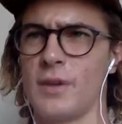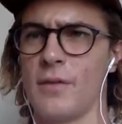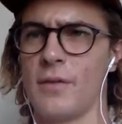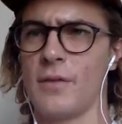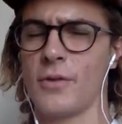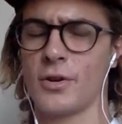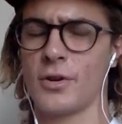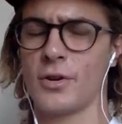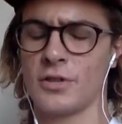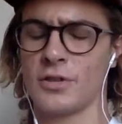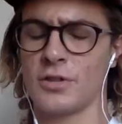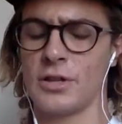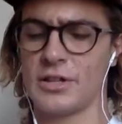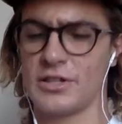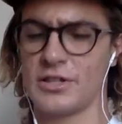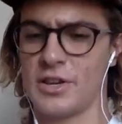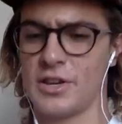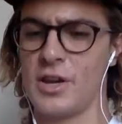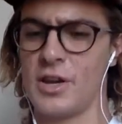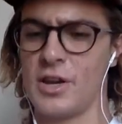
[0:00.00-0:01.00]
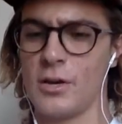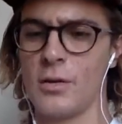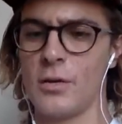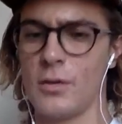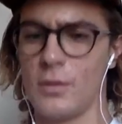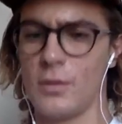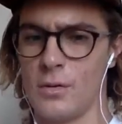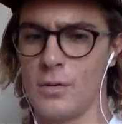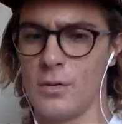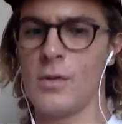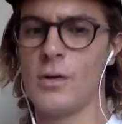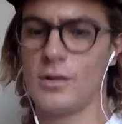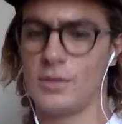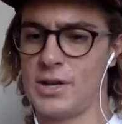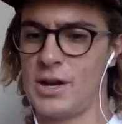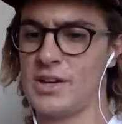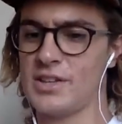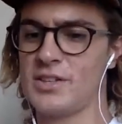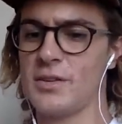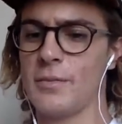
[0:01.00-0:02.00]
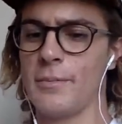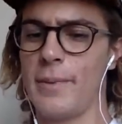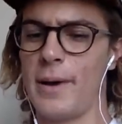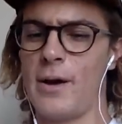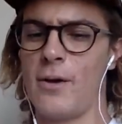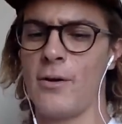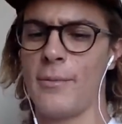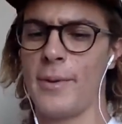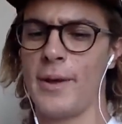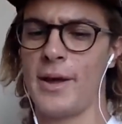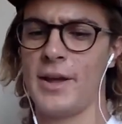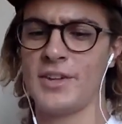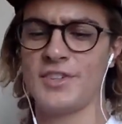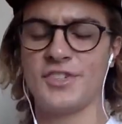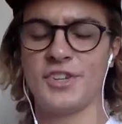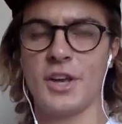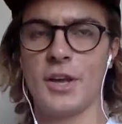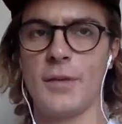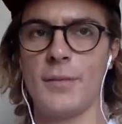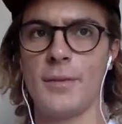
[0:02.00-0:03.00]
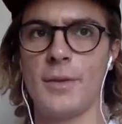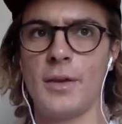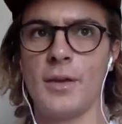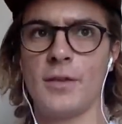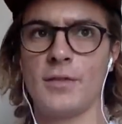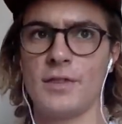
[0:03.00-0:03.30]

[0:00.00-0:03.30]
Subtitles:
Denver to Salt Lake City. Tyson Bowerbank, Jamie,